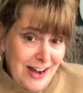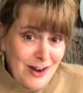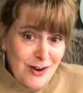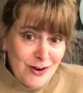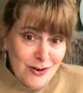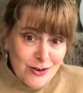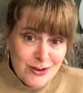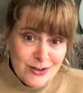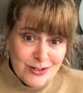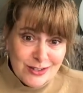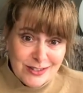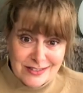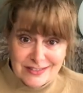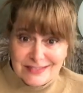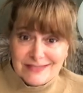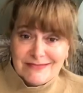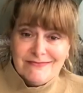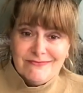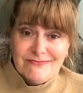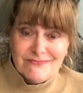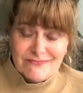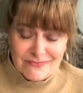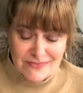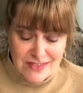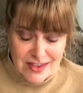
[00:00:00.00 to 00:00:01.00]
acres
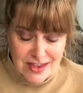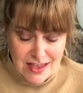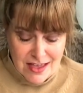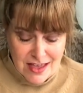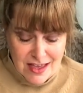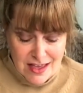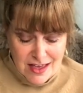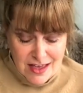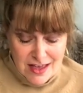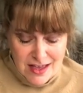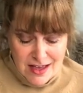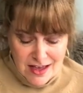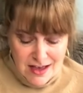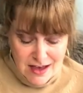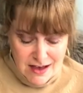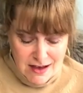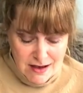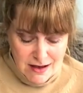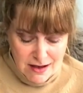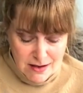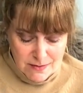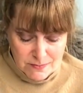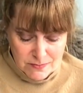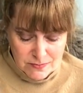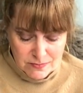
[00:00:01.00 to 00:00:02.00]

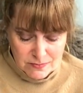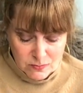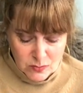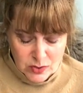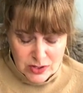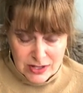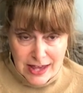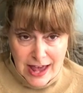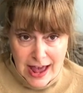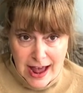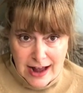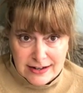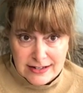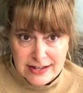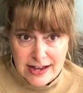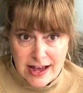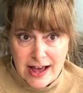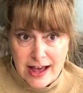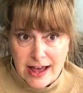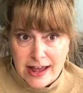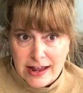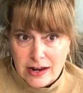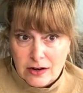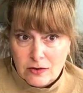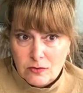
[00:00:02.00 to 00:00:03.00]
um, with
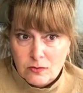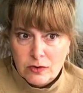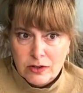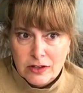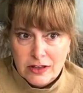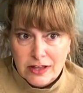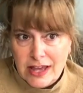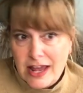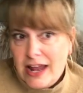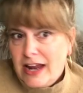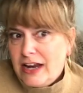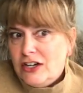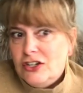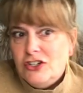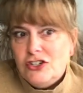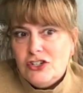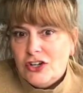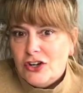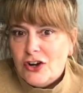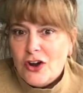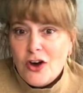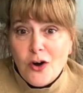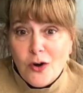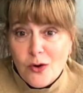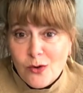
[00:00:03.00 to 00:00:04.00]
cacti and really
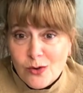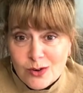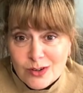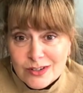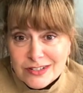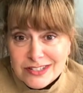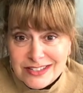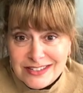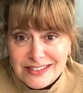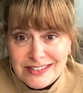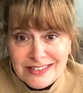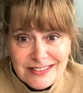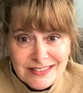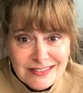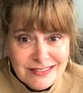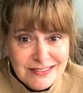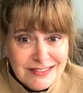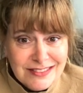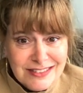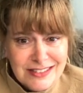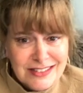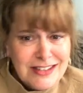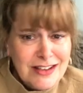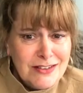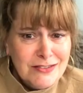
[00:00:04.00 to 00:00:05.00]
ancient oaks.
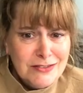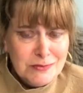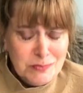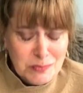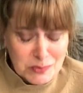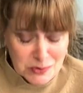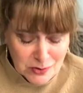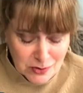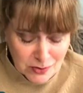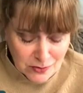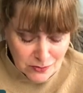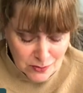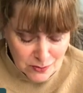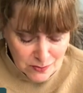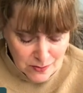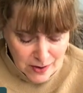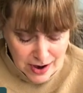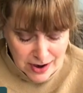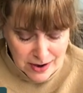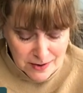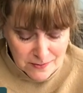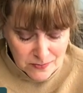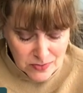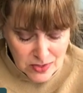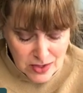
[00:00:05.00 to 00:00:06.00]
Sounds beautiful,
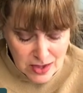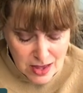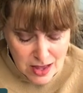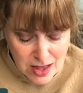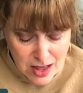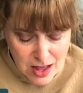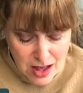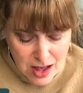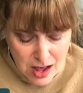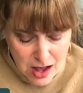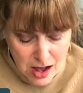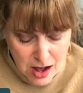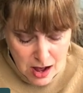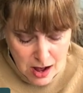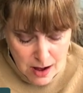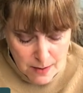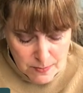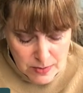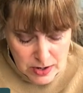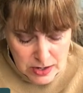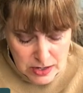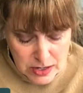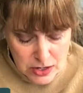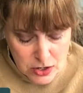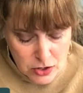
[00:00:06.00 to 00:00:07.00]
right?
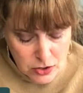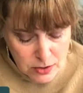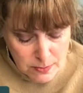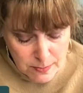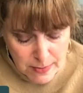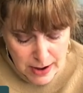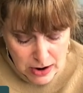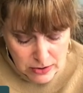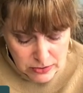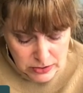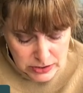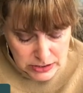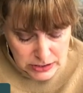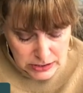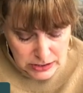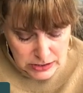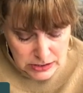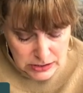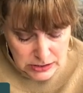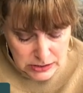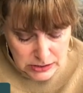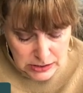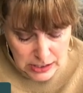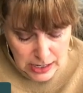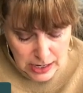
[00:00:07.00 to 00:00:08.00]
Um, near the
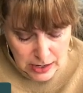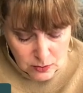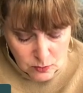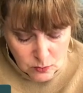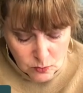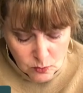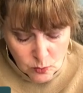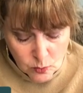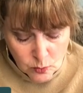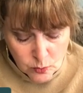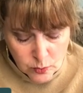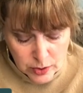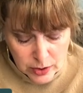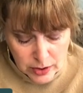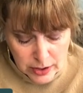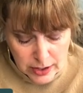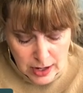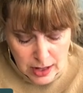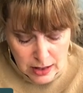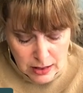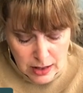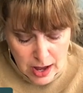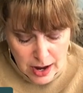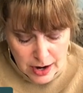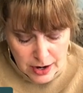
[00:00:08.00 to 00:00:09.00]
mountains and really
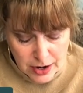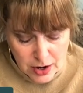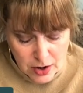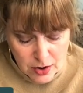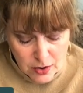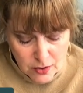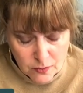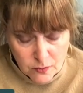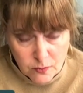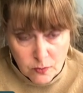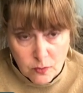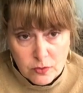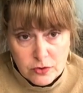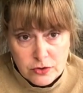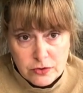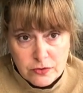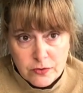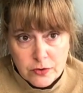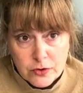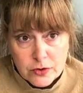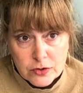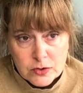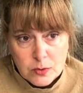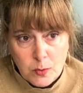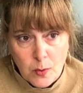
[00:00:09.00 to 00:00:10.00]
a lot of
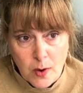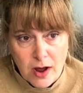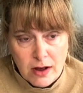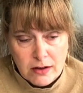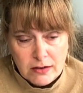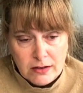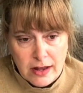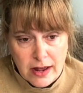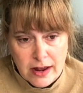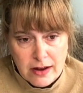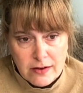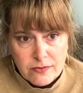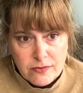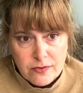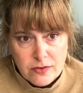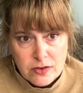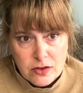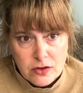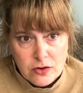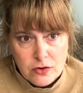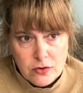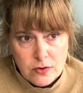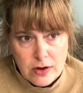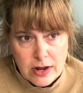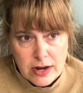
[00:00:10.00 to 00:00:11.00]
diverse wildlife.
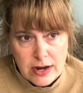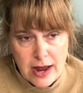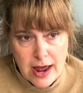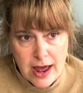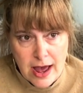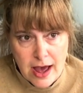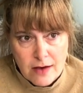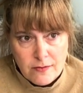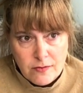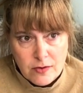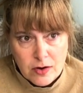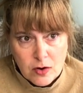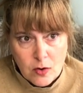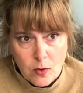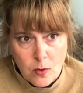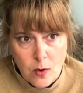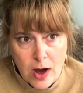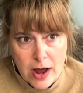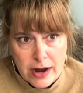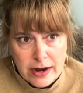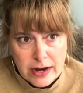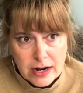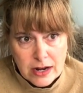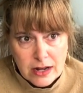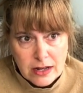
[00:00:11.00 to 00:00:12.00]
You can have
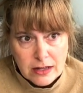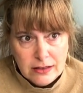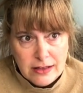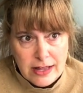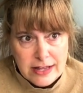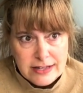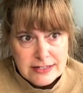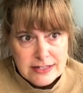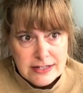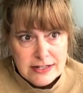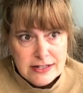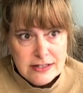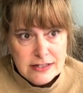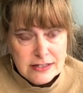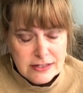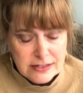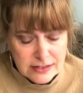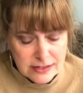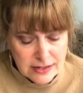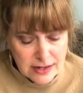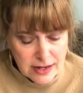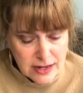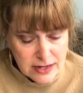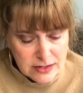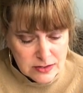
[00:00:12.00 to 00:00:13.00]
aquatic
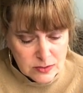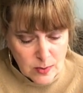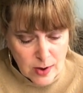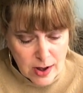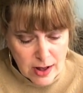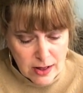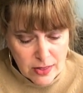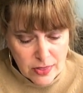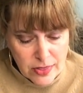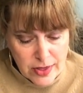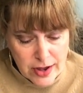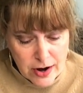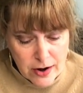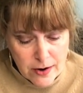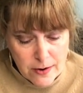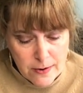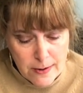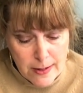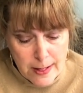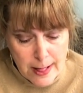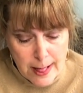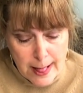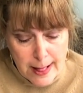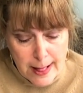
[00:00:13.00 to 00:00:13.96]
lessons as well there.